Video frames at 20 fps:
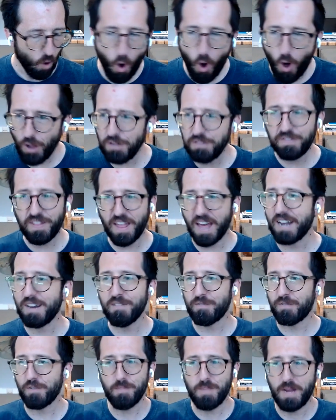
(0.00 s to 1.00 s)
all of that
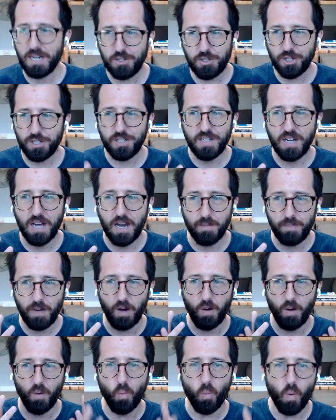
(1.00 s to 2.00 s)
information
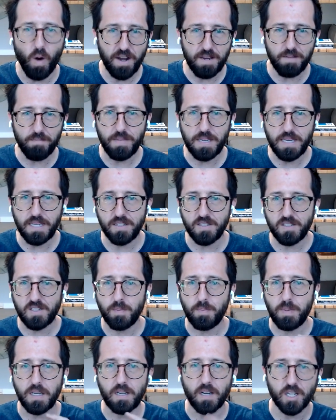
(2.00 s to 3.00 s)
about what it means
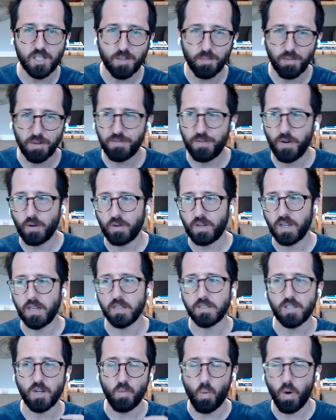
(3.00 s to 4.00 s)
to be customer
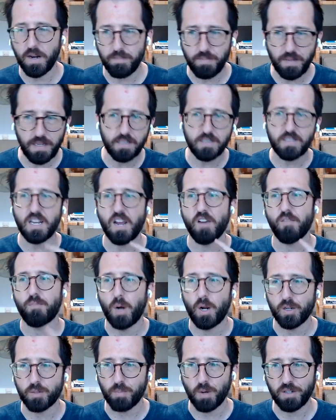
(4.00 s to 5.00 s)
focused and what it means to have
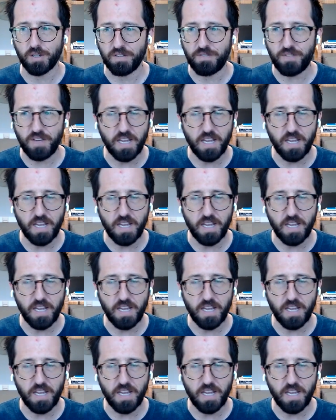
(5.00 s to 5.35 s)
product market